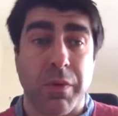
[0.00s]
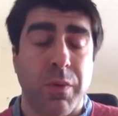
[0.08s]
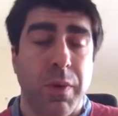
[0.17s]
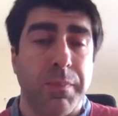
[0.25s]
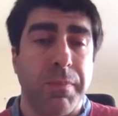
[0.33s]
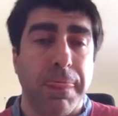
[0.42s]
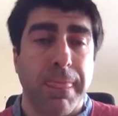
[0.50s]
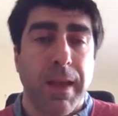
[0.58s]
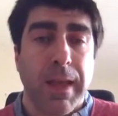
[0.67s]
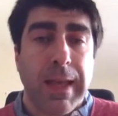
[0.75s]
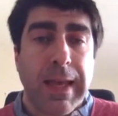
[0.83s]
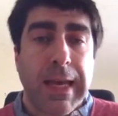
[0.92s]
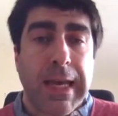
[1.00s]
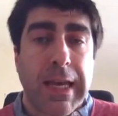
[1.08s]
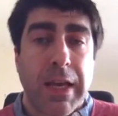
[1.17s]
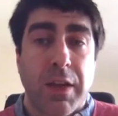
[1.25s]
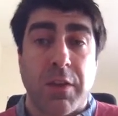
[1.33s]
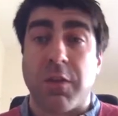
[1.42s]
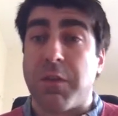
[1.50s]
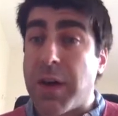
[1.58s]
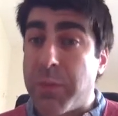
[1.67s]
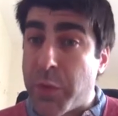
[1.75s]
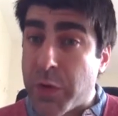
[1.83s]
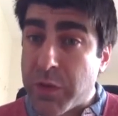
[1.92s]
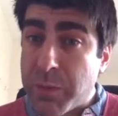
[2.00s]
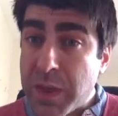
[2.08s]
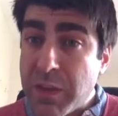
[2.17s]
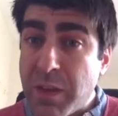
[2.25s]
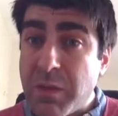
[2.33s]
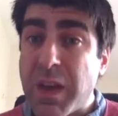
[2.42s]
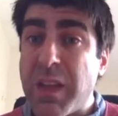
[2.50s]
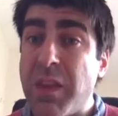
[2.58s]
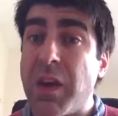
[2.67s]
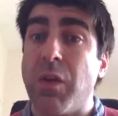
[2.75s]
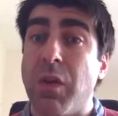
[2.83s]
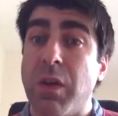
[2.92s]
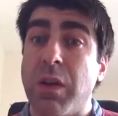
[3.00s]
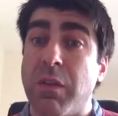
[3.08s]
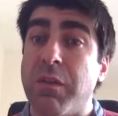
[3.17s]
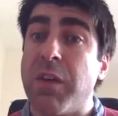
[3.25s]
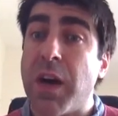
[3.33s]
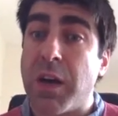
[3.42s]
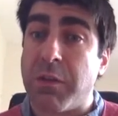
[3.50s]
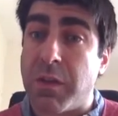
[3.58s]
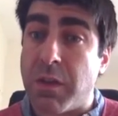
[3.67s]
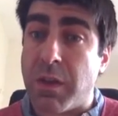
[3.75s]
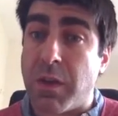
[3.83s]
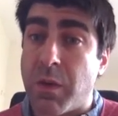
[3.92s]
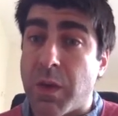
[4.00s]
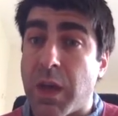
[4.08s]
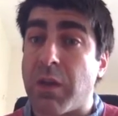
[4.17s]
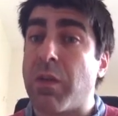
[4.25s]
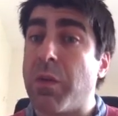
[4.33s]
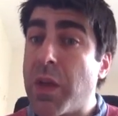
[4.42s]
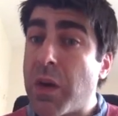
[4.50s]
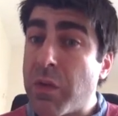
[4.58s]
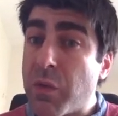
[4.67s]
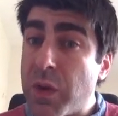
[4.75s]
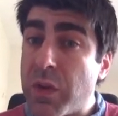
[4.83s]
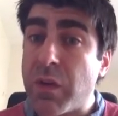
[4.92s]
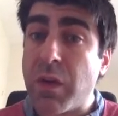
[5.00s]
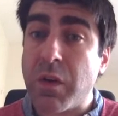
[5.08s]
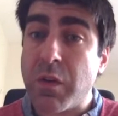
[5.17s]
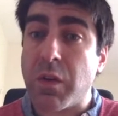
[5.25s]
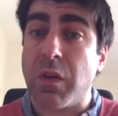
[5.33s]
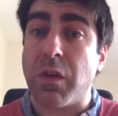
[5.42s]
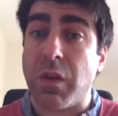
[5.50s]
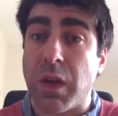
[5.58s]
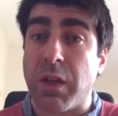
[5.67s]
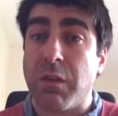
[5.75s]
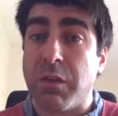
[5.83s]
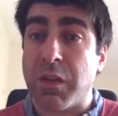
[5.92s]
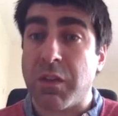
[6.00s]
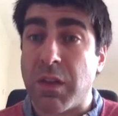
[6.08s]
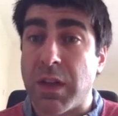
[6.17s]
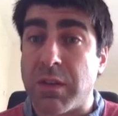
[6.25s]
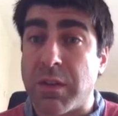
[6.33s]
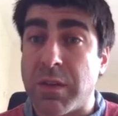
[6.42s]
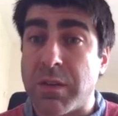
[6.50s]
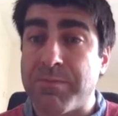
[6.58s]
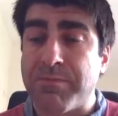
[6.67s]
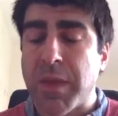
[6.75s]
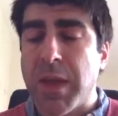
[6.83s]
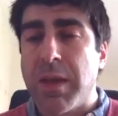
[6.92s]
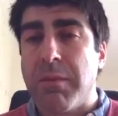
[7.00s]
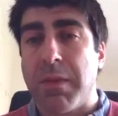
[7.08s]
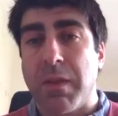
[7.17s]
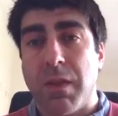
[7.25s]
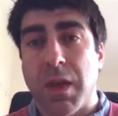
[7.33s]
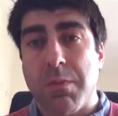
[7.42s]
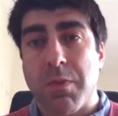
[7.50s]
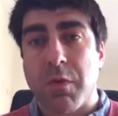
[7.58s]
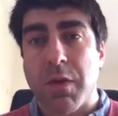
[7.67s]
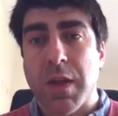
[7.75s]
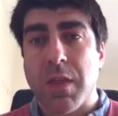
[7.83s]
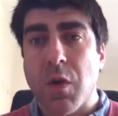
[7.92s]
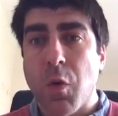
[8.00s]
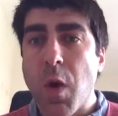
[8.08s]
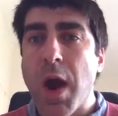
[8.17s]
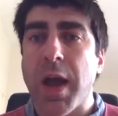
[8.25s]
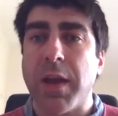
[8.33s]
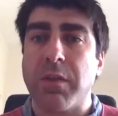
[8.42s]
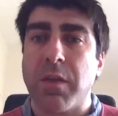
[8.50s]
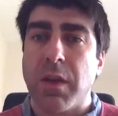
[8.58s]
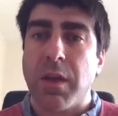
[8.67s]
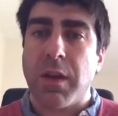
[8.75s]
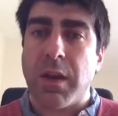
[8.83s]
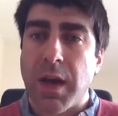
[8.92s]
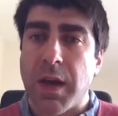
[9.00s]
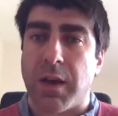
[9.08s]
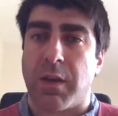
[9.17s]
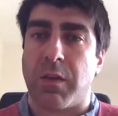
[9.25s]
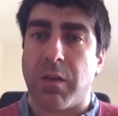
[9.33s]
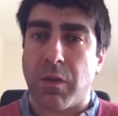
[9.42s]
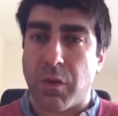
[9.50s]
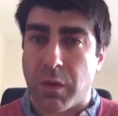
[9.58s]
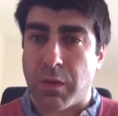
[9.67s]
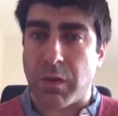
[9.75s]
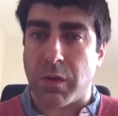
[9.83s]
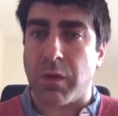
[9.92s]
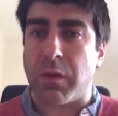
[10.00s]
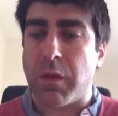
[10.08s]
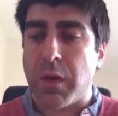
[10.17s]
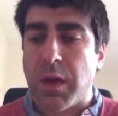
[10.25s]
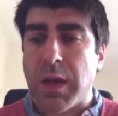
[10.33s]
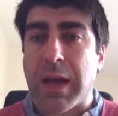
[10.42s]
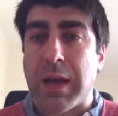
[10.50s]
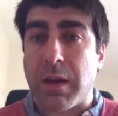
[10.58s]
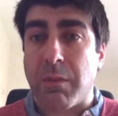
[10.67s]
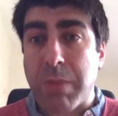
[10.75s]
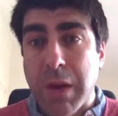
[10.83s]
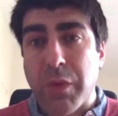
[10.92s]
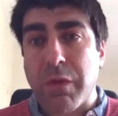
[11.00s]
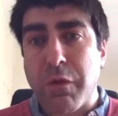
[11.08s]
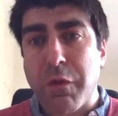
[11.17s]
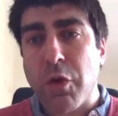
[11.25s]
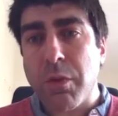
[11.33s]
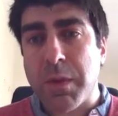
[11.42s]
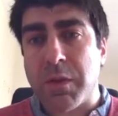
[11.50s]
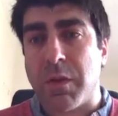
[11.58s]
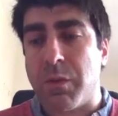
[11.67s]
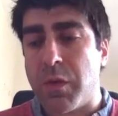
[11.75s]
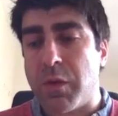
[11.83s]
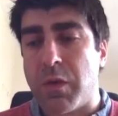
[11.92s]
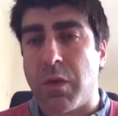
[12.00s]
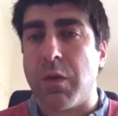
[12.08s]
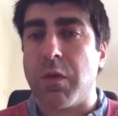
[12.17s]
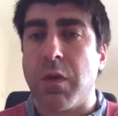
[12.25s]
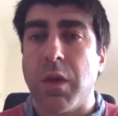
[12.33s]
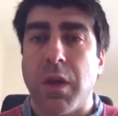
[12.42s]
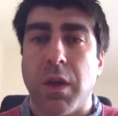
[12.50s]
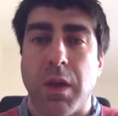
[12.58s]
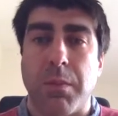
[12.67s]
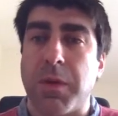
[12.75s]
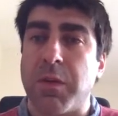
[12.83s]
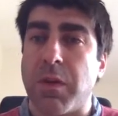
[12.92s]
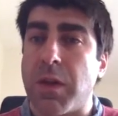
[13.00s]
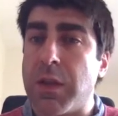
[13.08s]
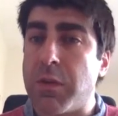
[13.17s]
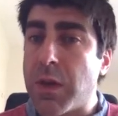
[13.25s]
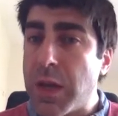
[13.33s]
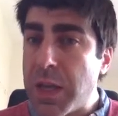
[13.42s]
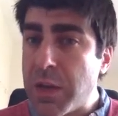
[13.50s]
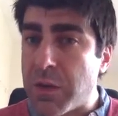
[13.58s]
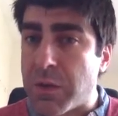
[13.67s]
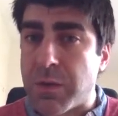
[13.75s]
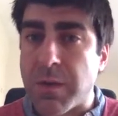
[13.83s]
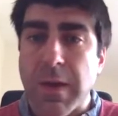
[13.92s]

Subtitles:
one. It's far more expensive, and there are only 5 in the UK, so they are research-only facilities. But they provide quite nice results and very informative results, in particular to clinicians,